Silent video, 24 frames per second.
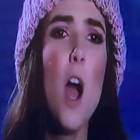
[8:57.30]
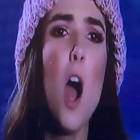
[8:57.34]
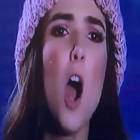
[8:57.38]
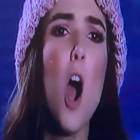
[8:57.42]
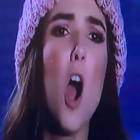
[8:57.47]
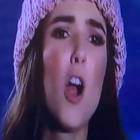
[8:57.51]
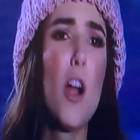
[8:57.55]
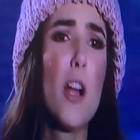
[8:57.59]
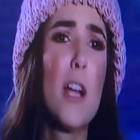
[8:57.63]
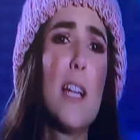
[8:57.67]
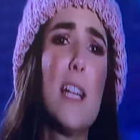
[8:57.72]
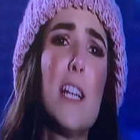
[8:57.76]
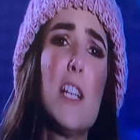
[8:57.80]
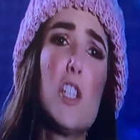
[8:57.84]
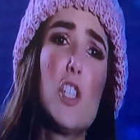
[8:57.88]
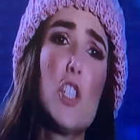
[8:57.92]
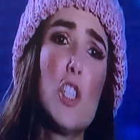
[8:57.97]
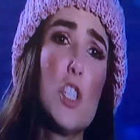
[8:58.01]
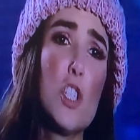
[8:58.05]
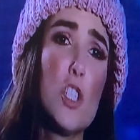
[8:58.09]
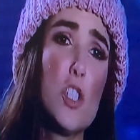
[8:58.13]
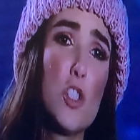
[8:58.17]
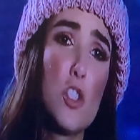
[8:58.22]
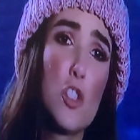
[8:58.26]
our
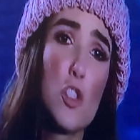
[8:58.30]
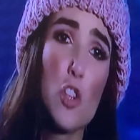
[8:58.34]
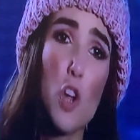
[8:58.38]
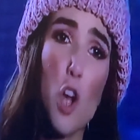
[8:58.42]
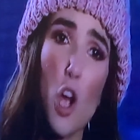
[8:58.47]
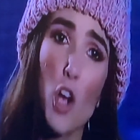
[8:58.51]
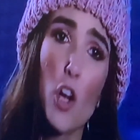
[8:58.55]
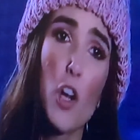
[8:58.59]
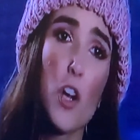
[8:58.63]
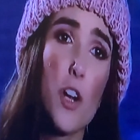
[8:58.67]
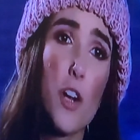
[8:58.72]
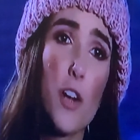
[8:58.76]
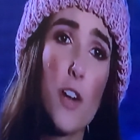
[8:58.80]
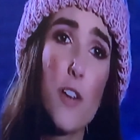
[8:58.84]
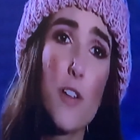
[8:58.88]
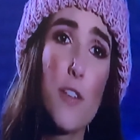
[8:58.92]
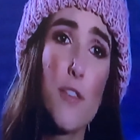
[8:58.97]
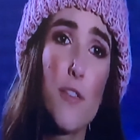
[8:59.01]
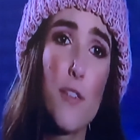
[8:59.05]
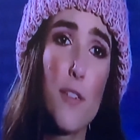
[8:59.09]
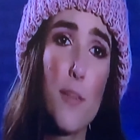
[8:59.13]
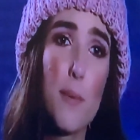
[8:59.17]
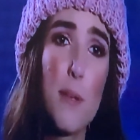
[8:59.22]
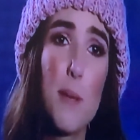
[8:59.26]
connection stronger
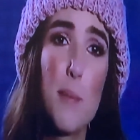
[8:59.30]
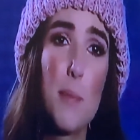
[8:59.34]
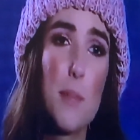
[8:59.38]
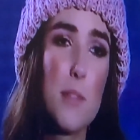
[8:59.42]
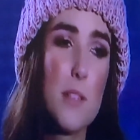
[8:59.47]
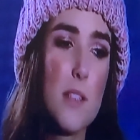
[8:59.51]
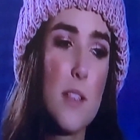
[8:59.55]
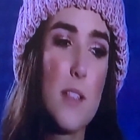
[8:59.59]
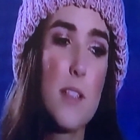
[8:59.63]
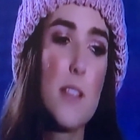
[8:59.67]
for people to